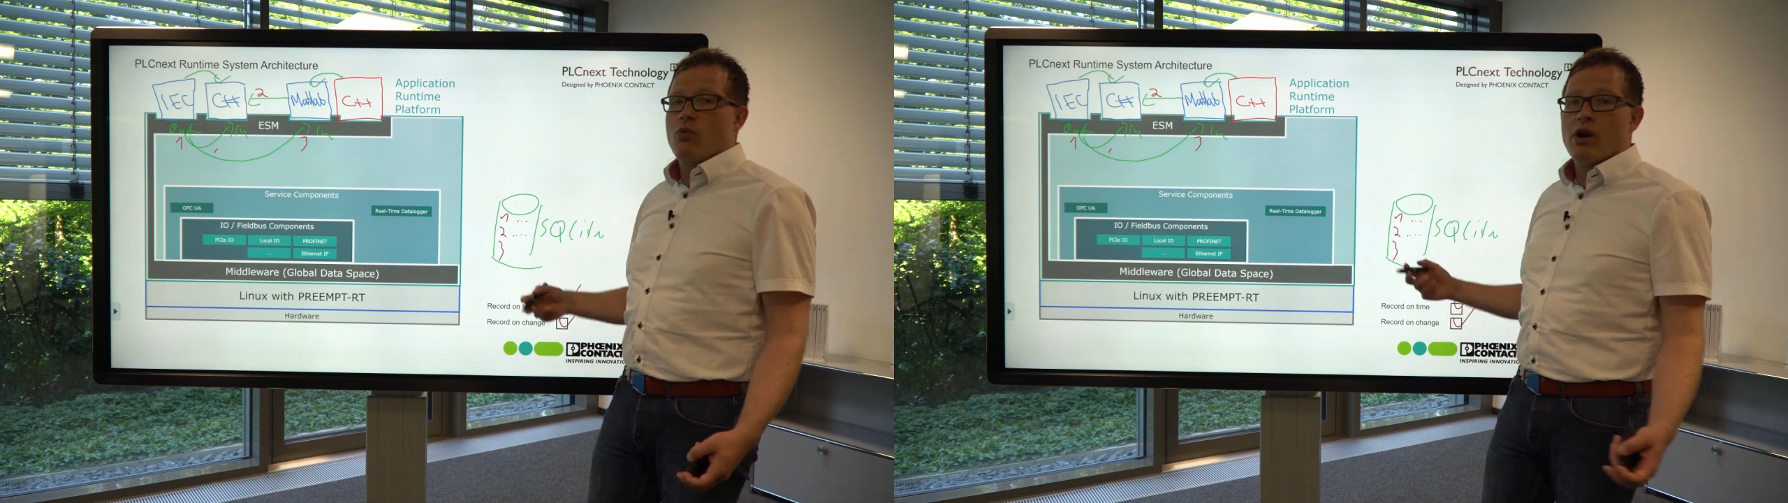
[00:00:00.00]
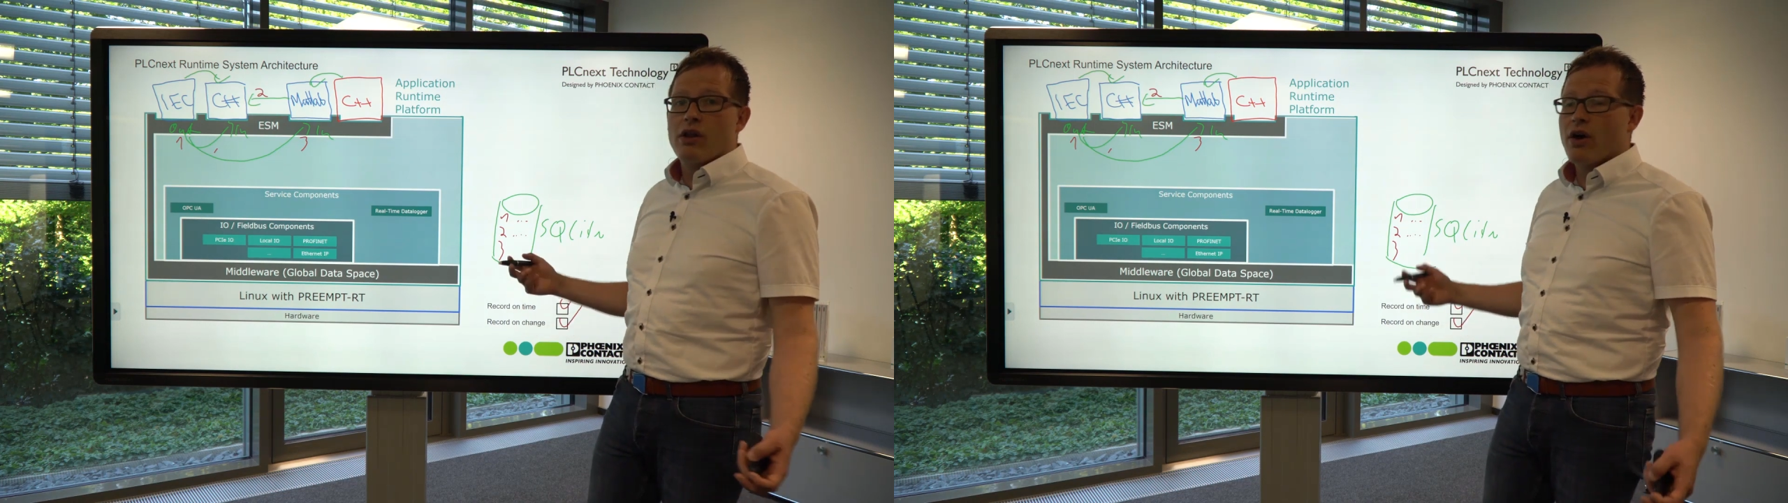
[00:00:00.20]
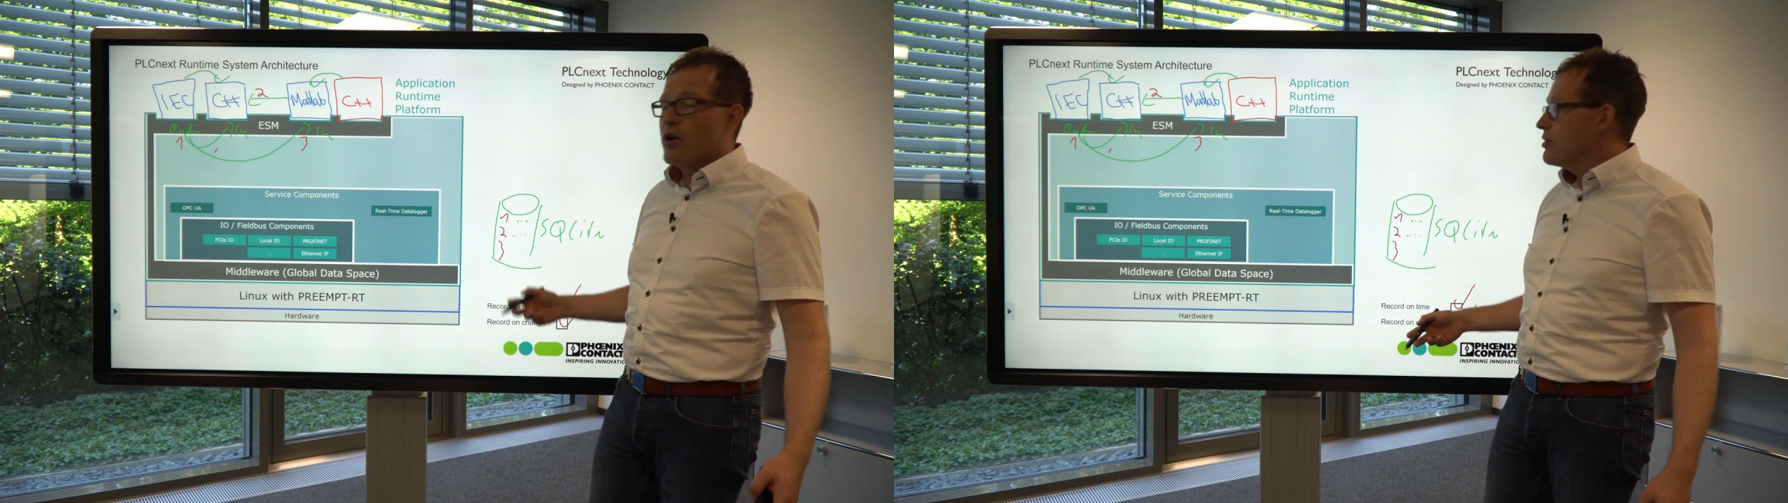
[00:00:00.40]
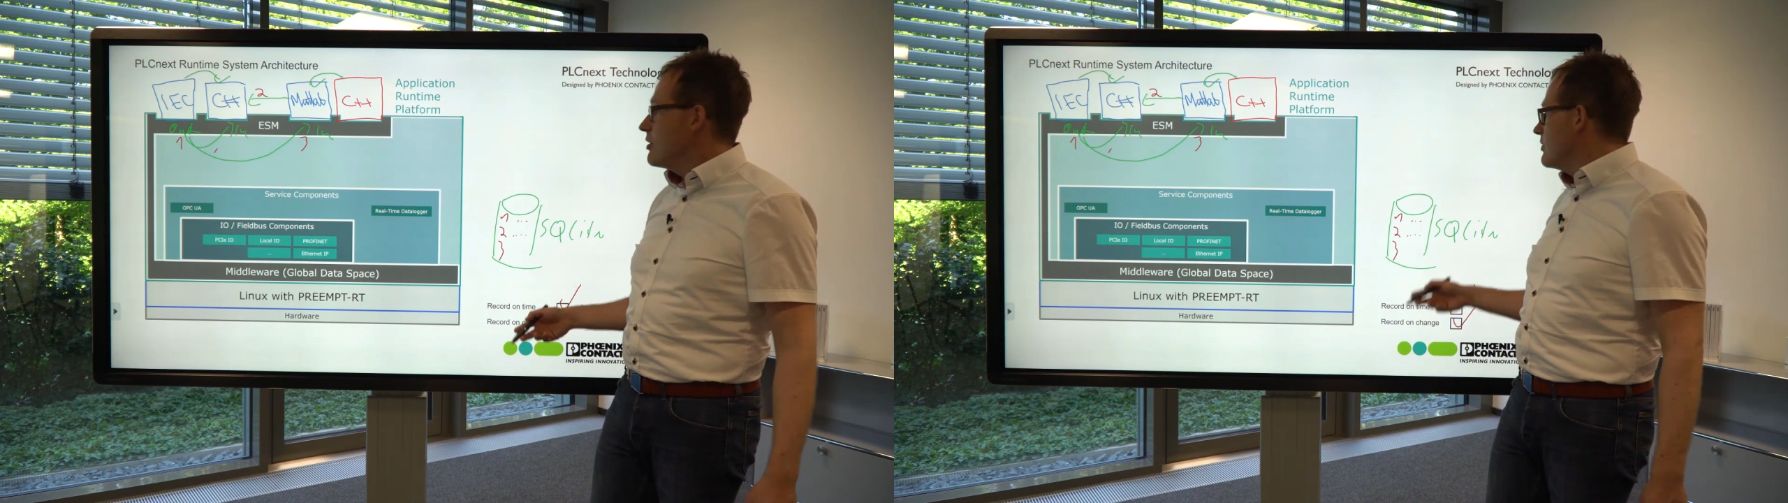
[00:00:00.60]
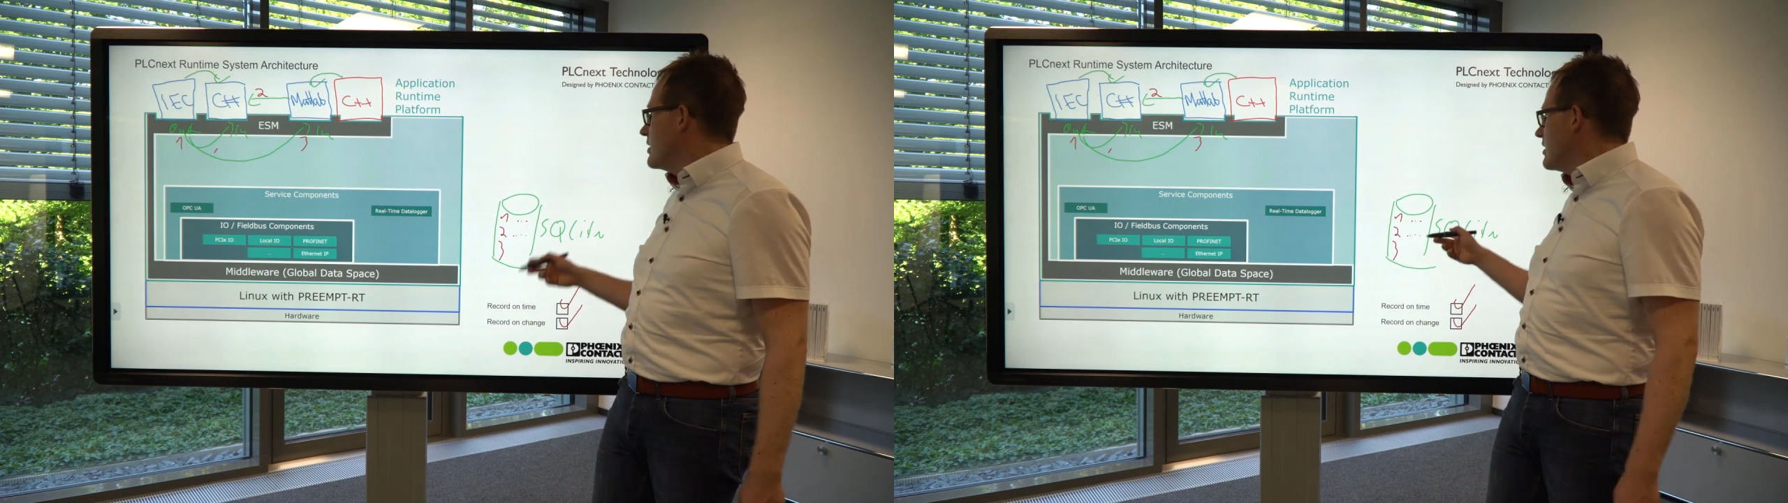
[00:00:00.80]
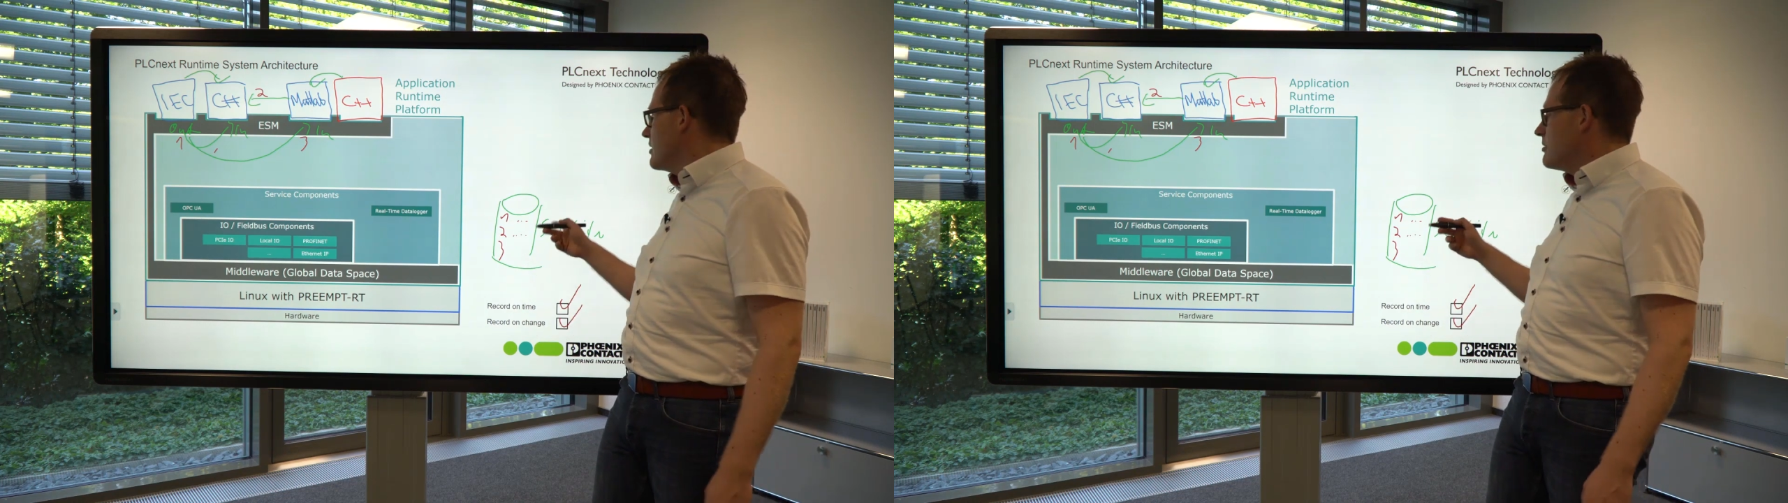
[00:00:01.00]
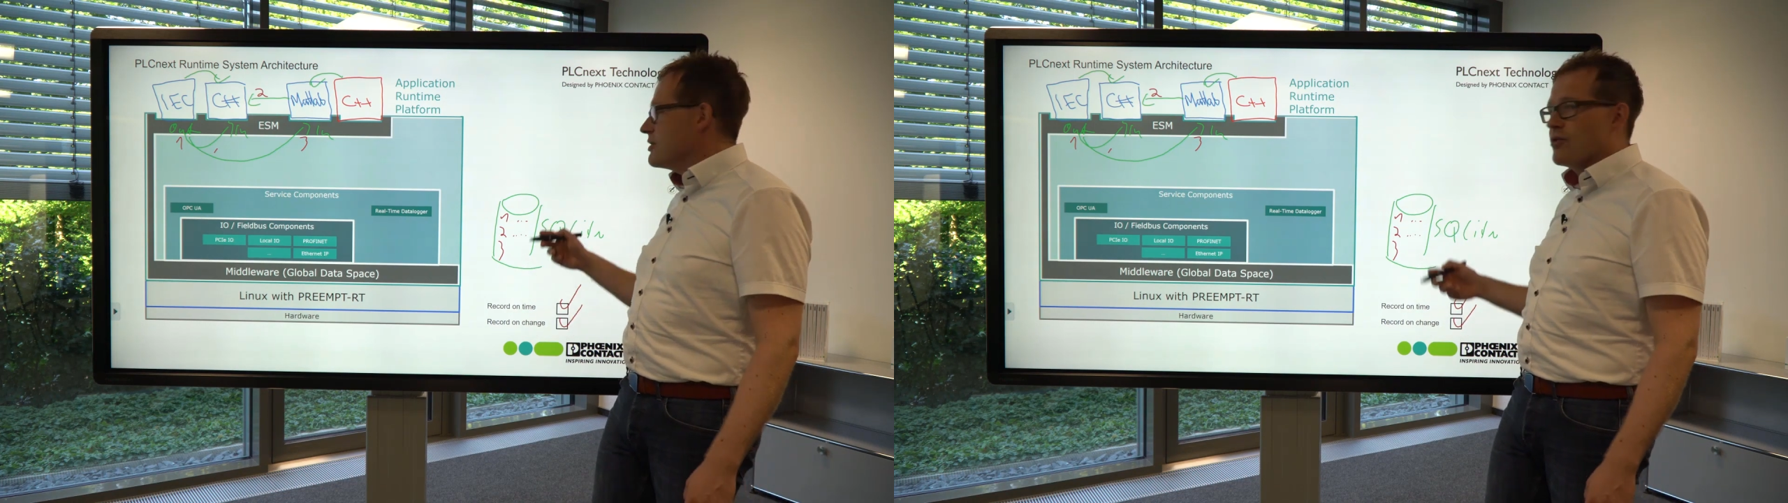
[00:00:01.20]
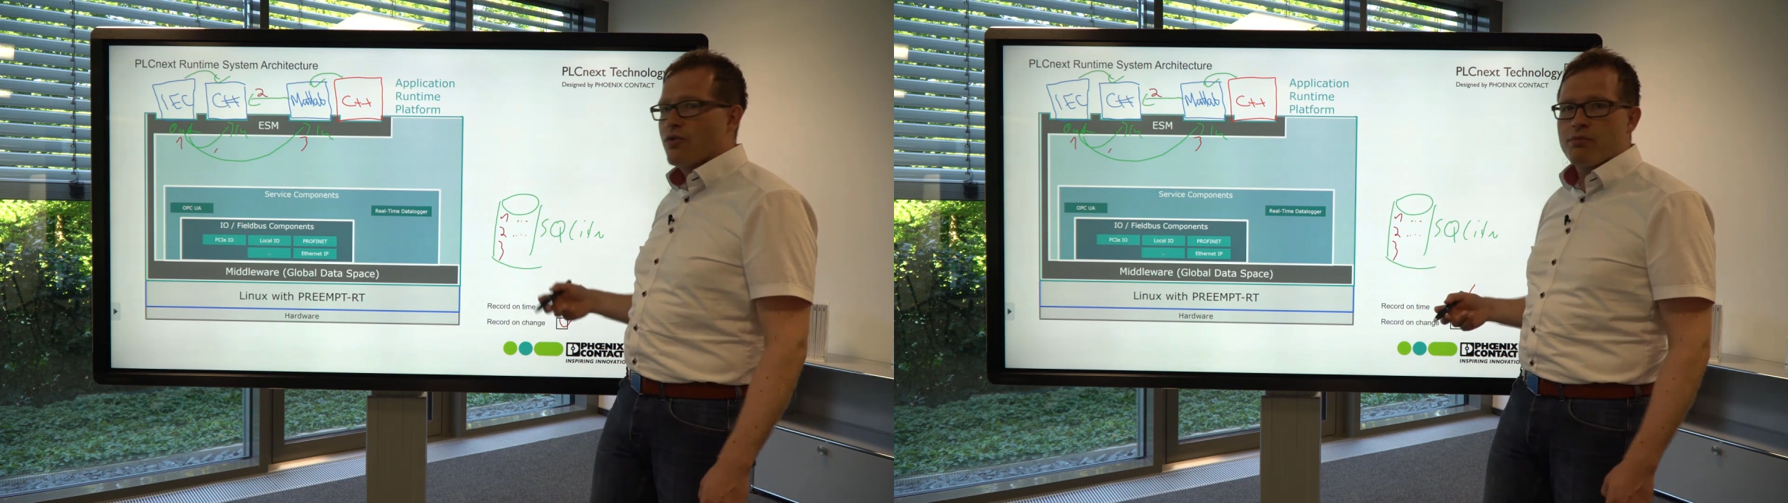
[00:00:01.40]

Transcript: Well, now you have a database on